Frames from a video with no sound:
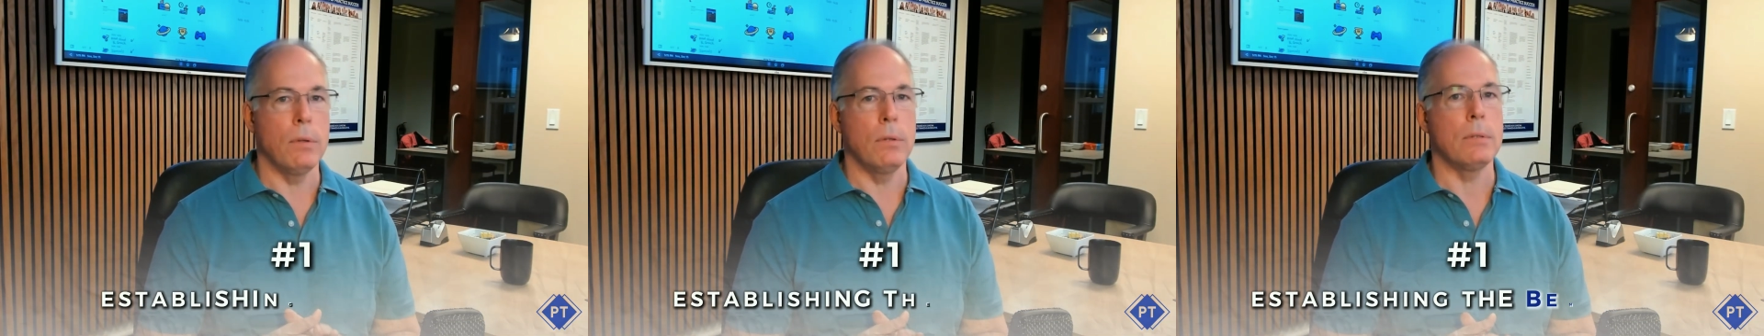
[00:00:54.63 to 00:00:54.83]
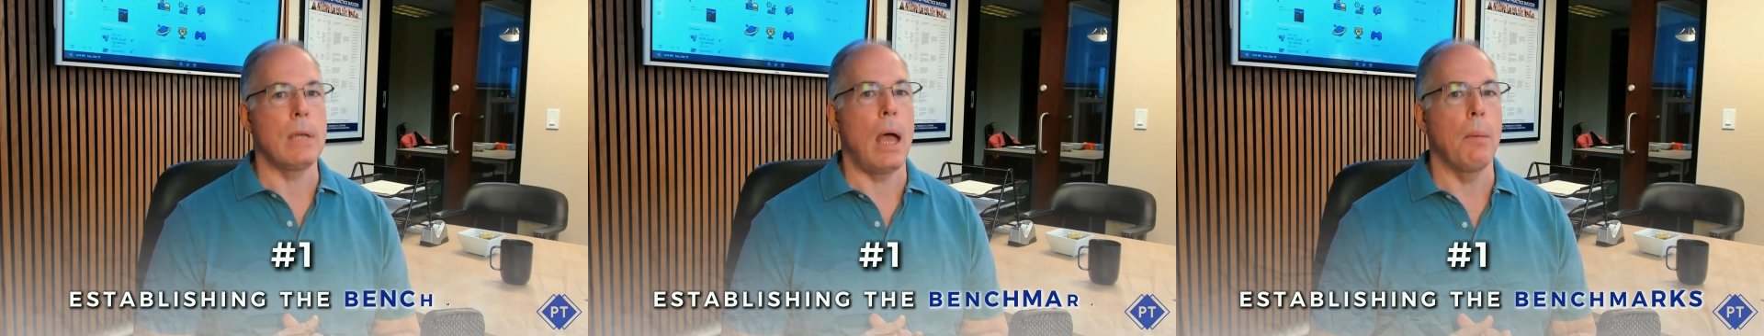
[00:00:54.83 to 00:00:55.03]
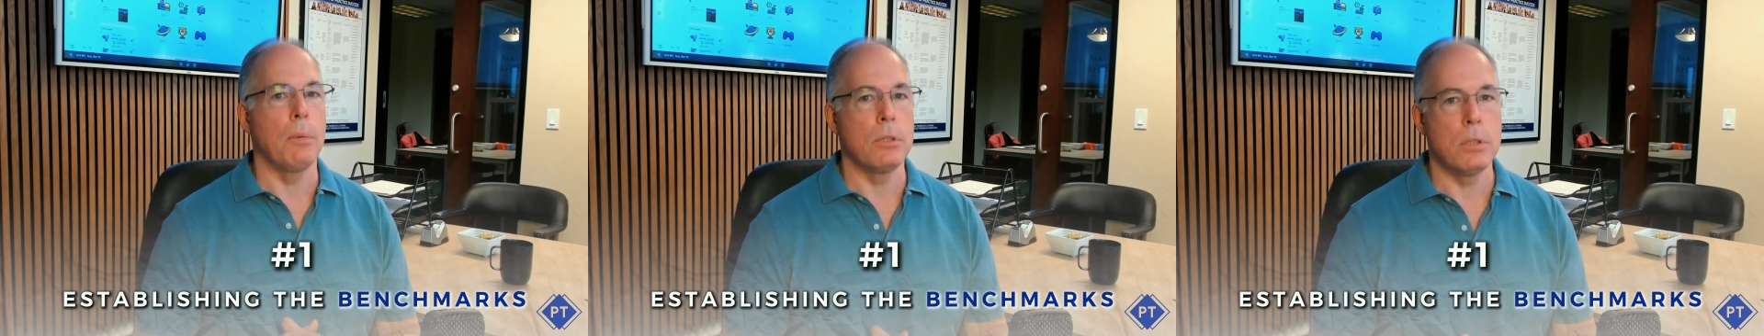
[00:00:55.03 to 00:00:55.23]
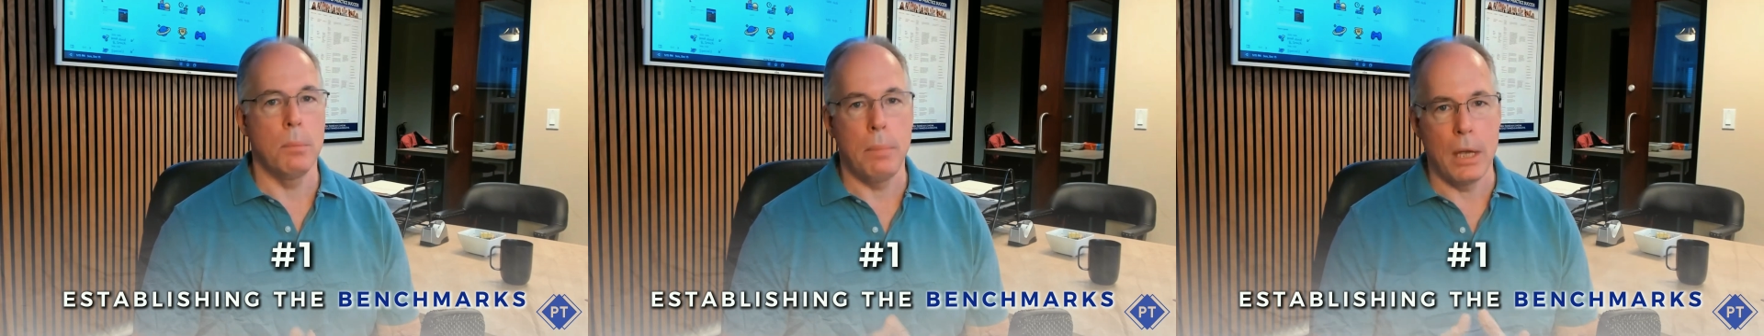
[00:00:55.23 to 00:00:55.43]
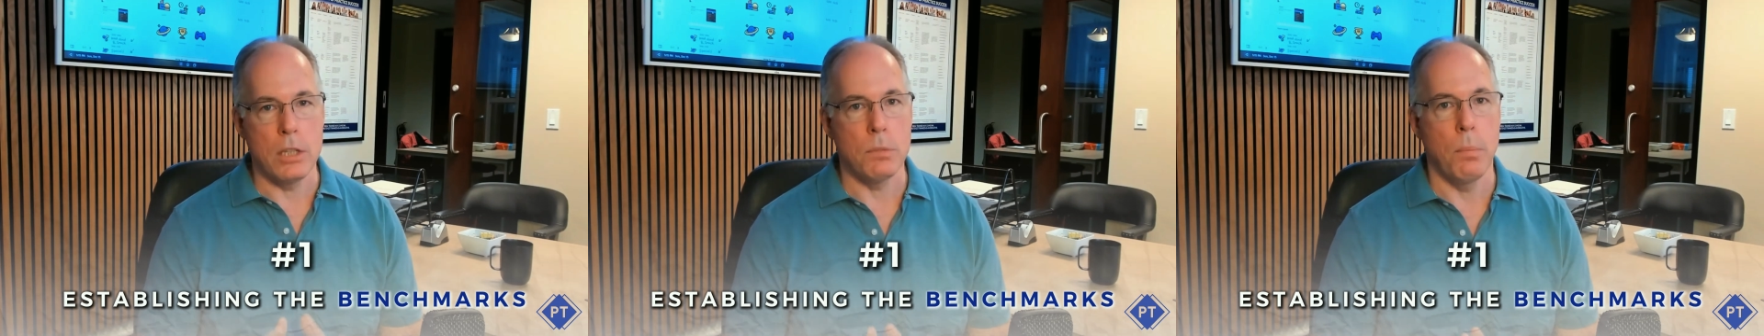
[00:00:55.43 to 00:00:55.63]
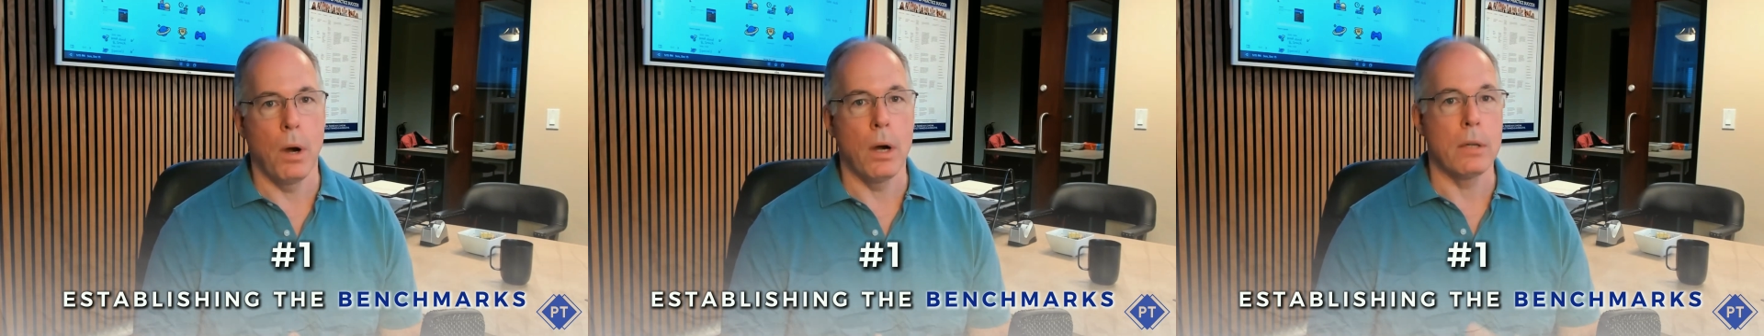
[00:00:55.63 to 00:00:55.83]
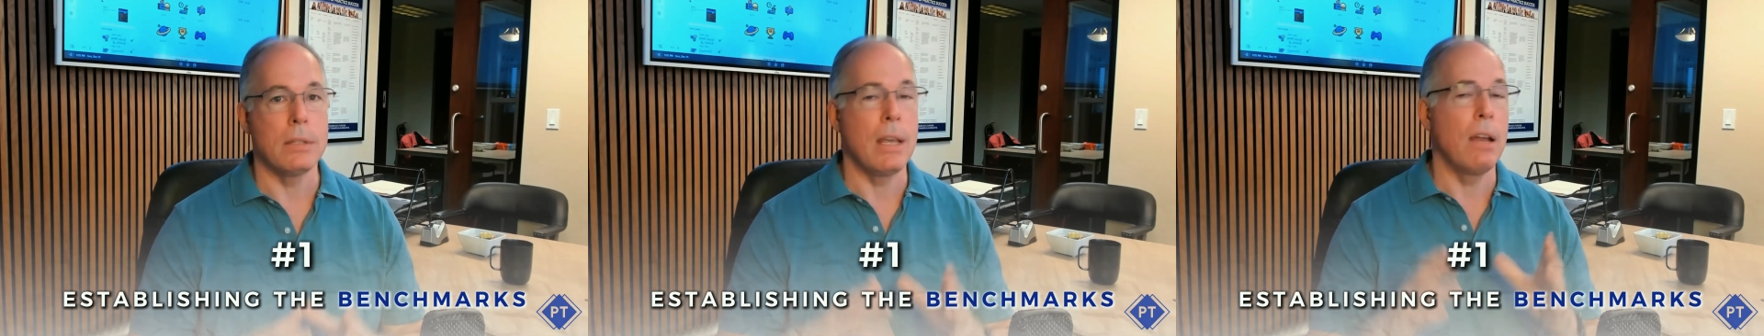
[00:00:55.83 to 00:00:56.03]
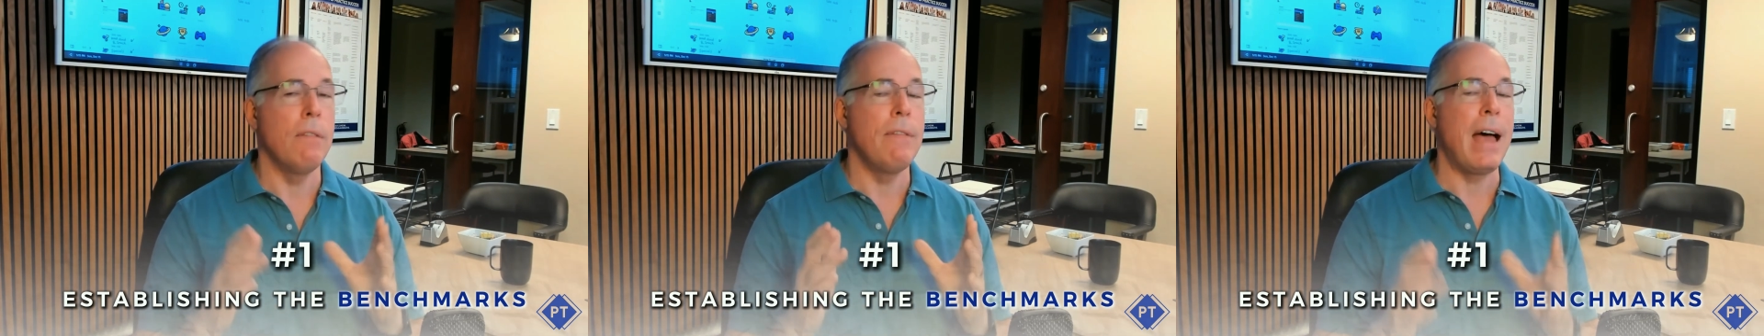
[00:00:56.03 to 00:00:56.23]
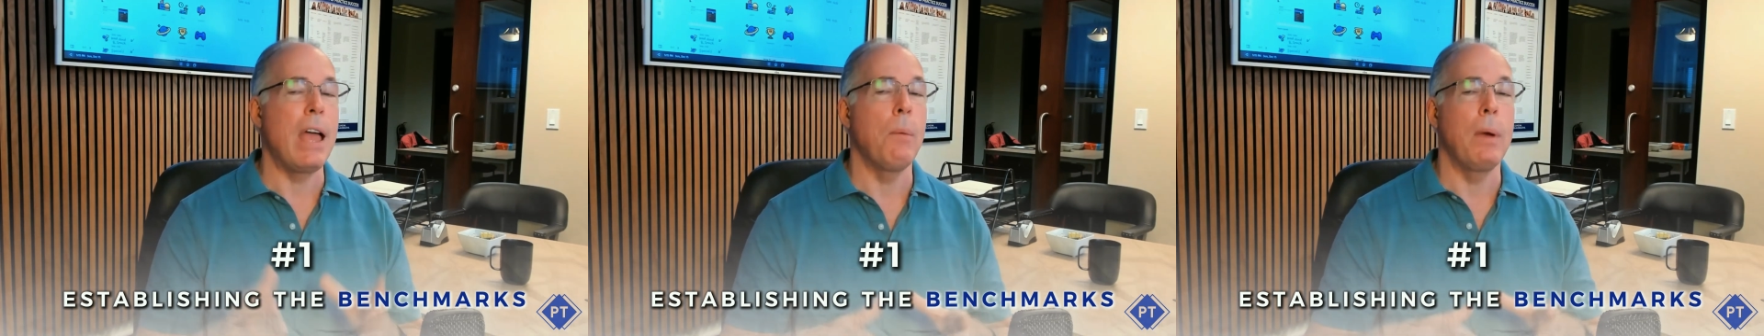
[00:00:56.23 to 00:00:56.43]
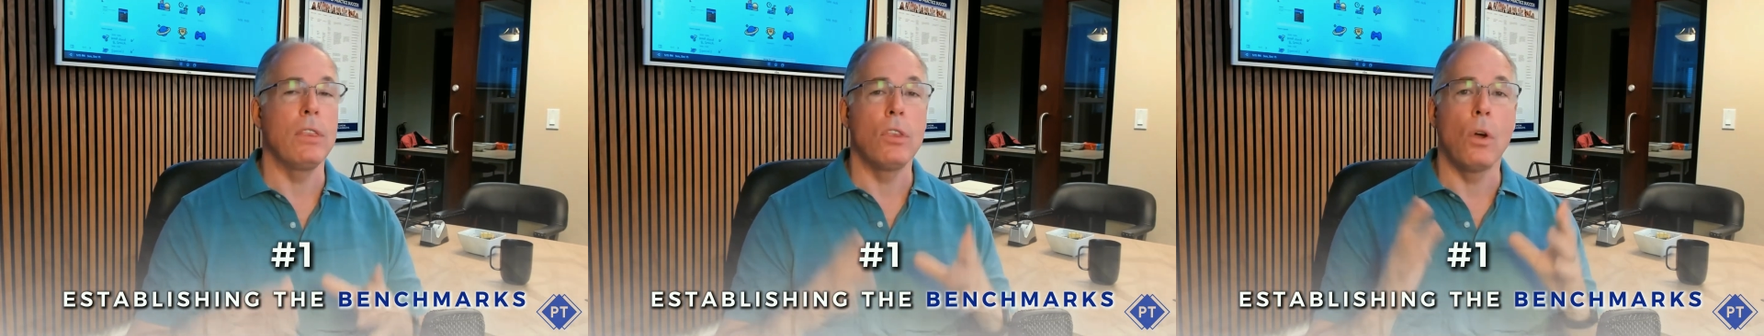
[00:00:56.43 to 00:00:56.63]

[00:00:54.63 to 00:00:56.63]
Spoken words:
to establish the benchmarks that evaluate